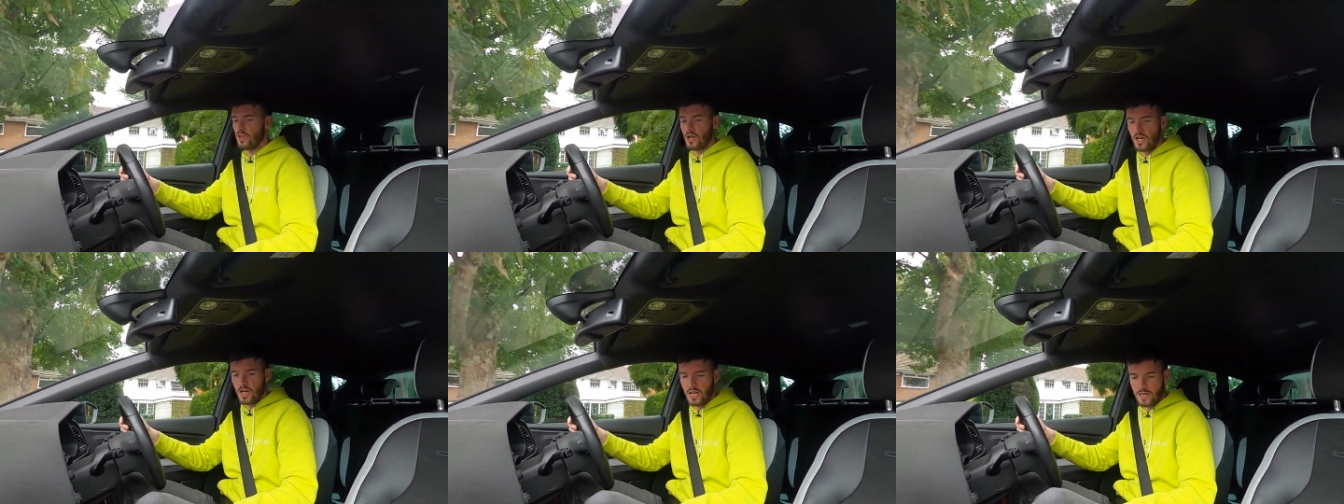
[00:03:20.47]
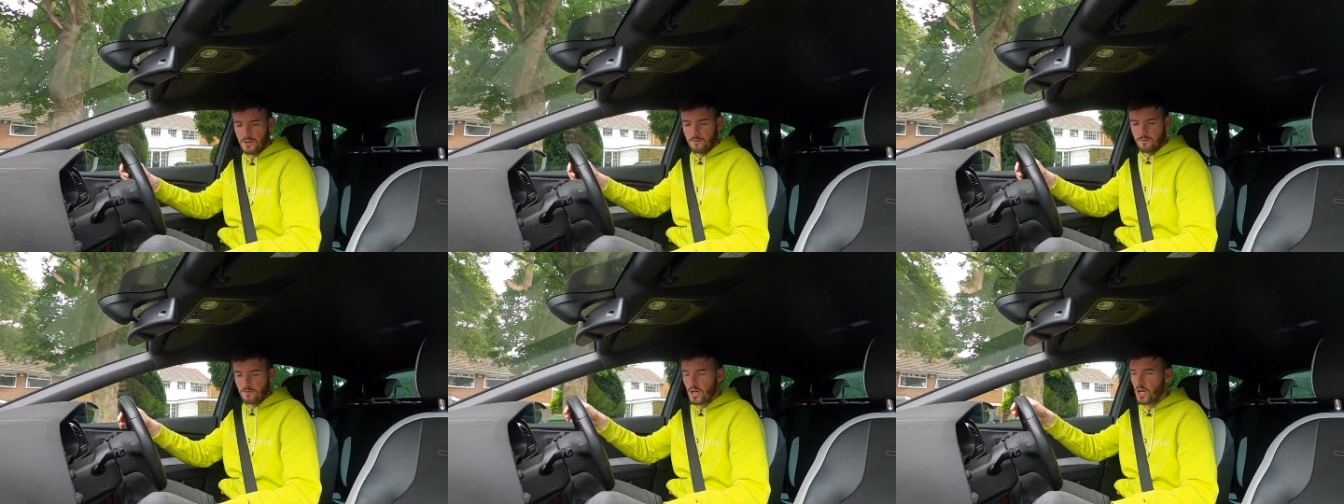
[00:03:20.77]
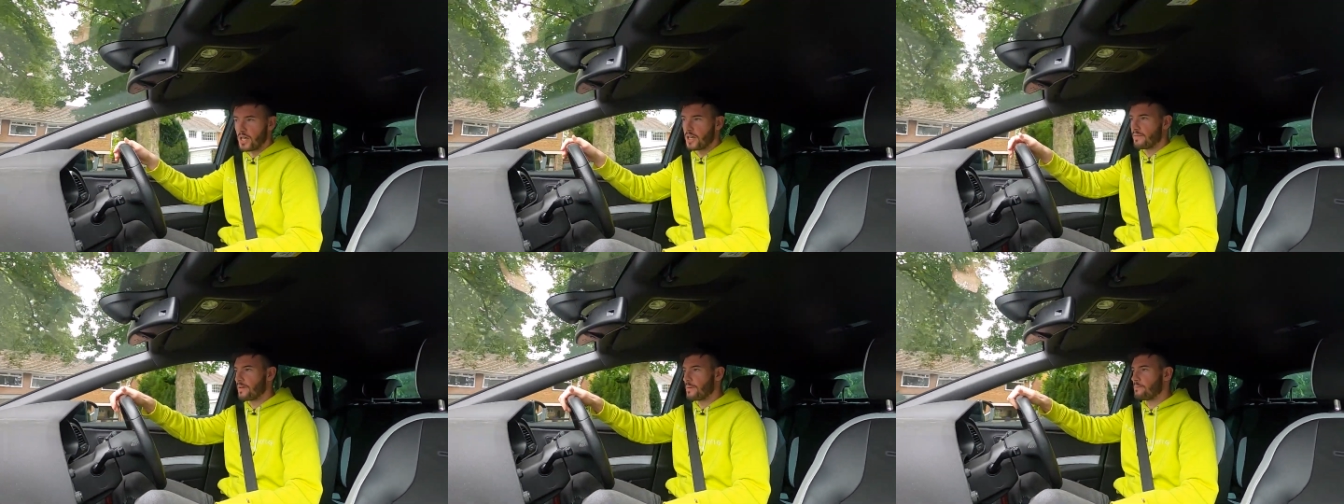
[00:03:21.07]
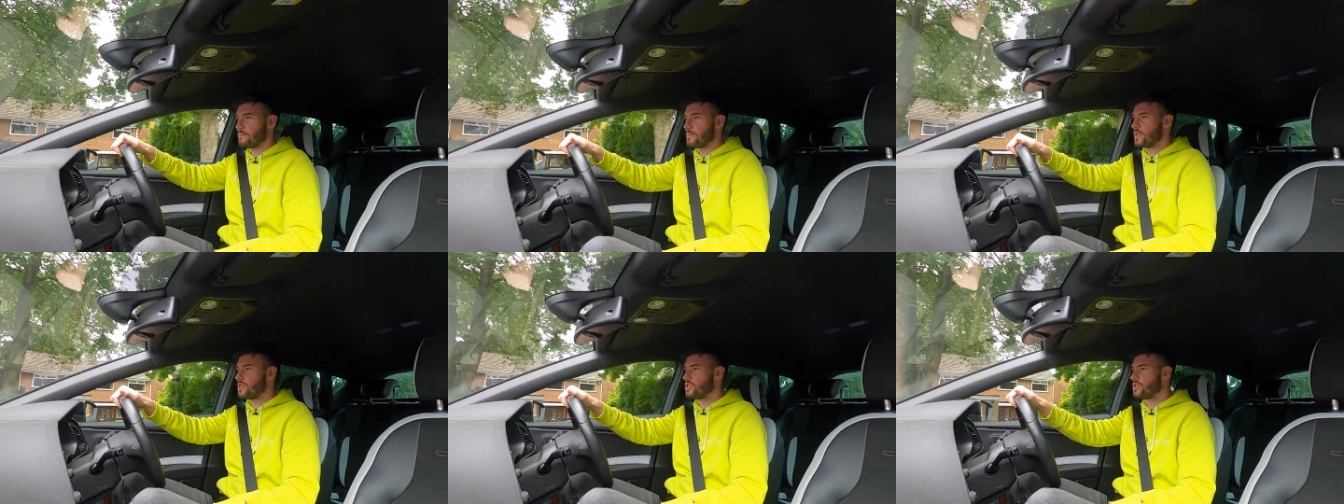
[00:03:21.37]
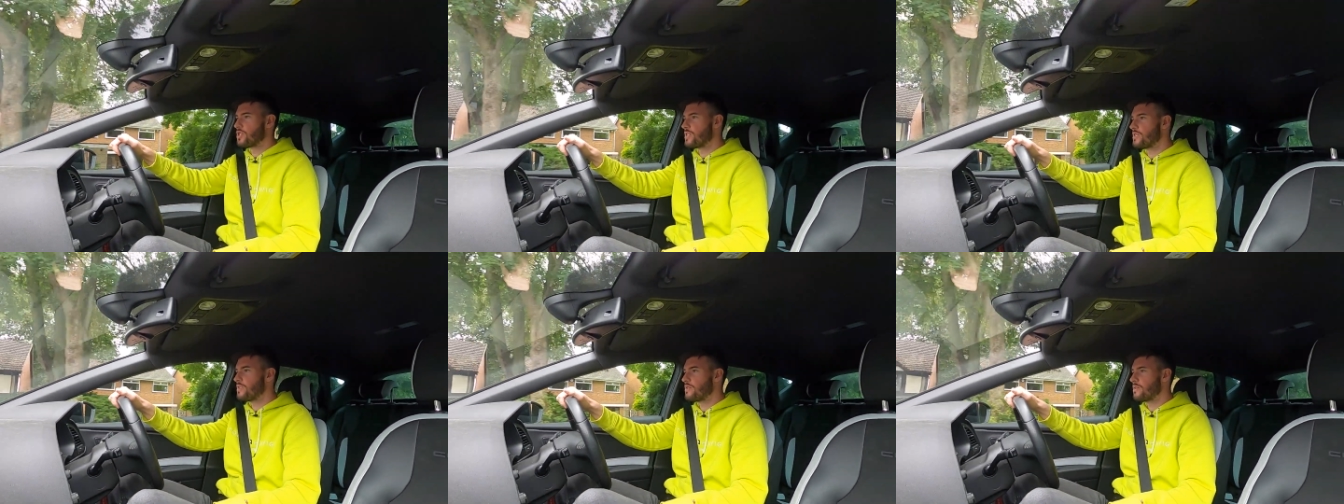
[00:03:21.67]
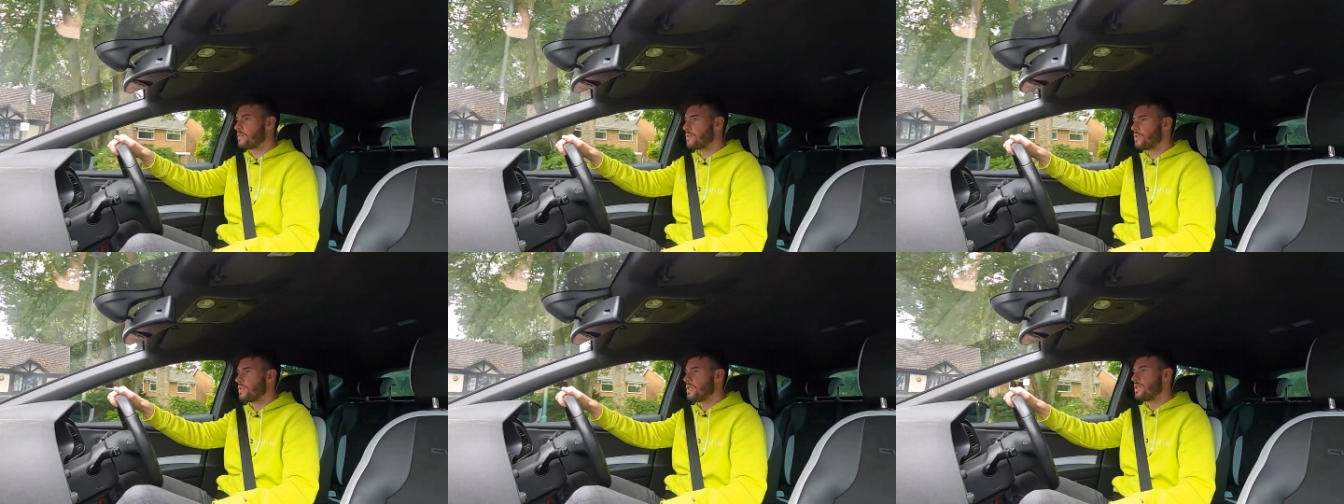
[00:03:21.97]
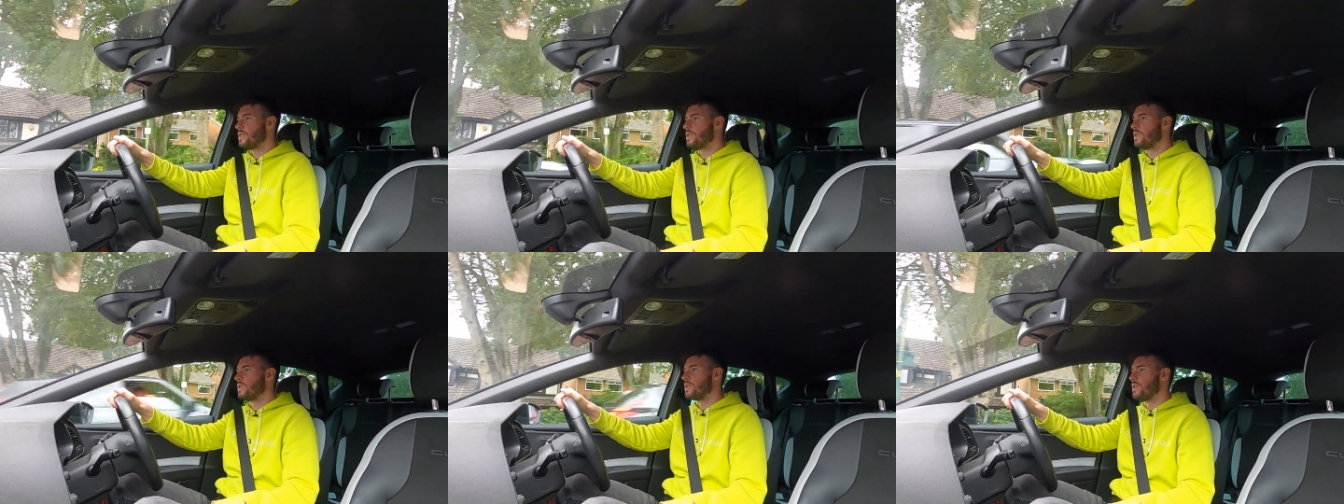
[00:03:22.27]
thirty-five M P G.
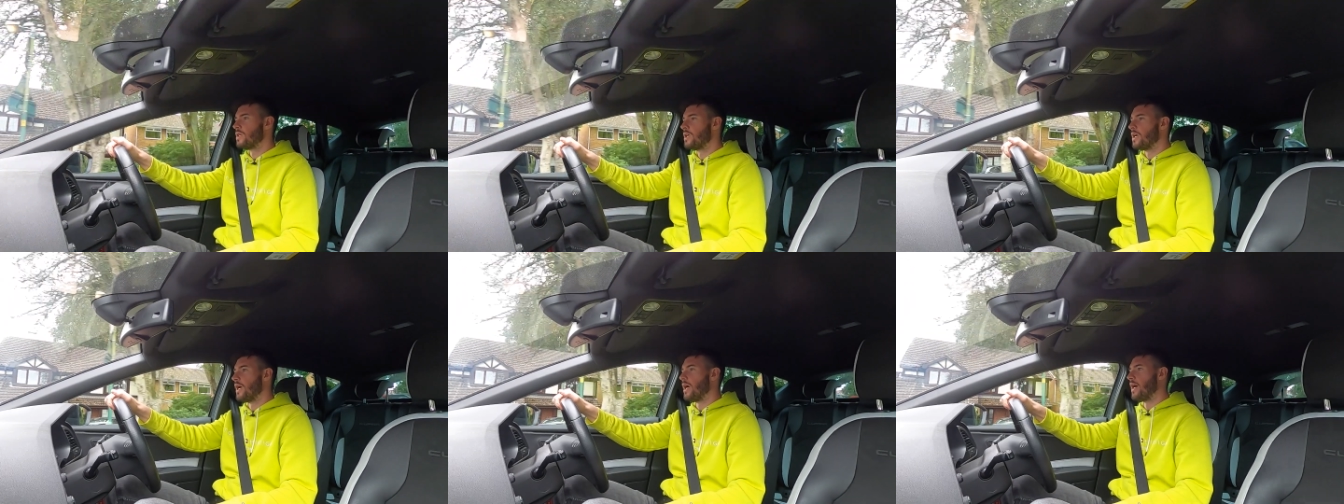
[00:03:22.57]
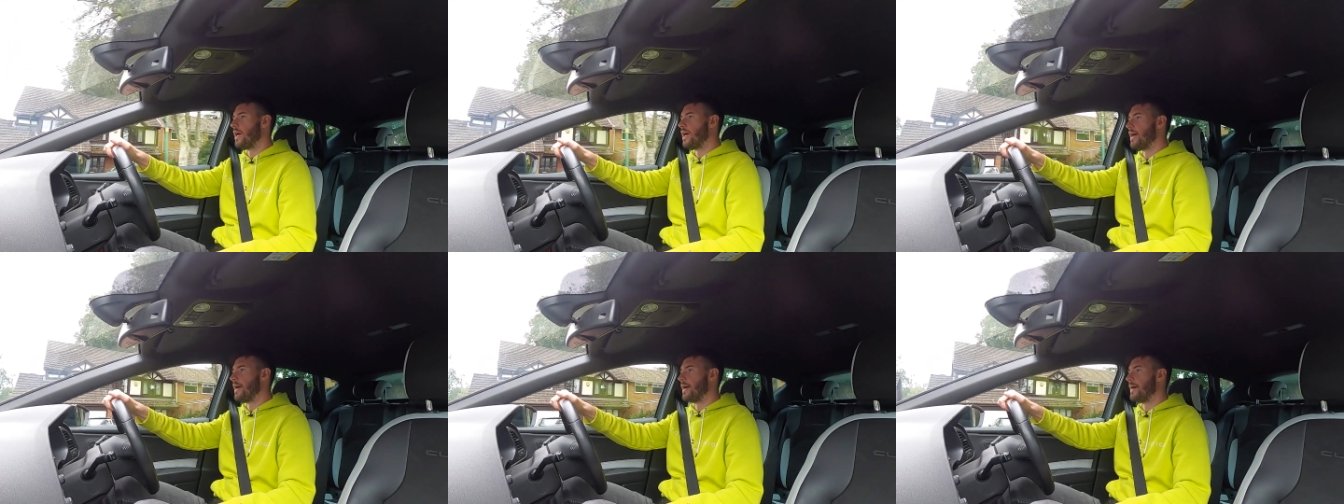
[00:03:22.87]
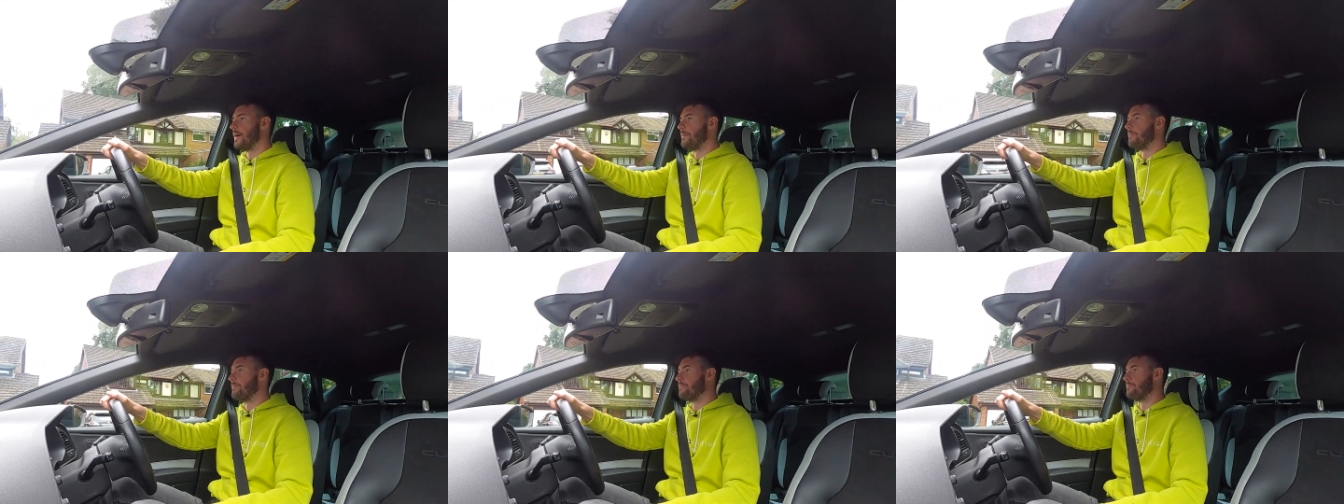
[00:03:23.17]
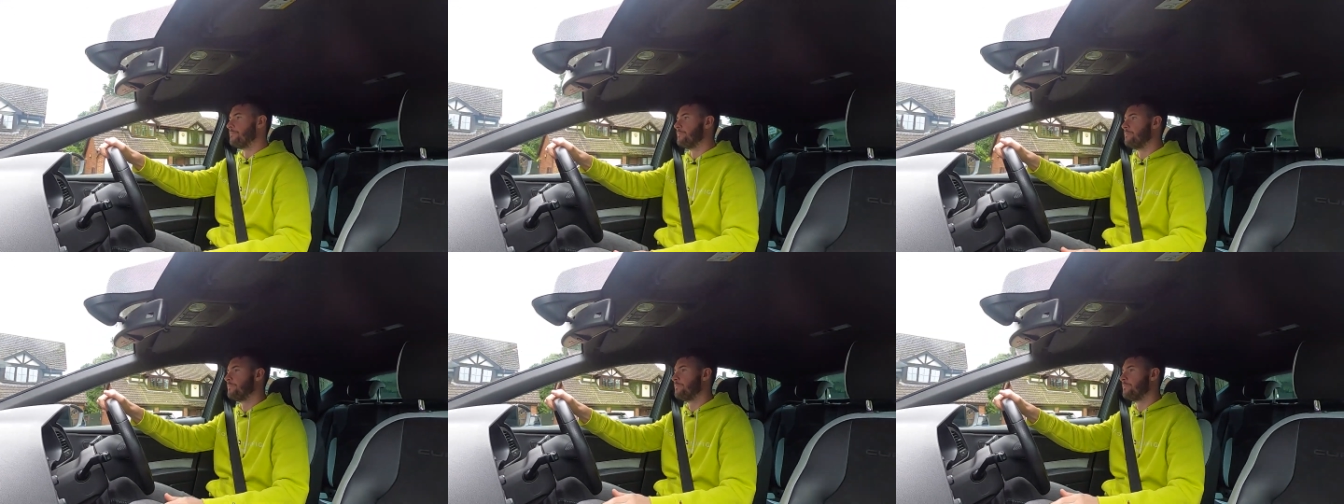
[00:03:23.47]
Um,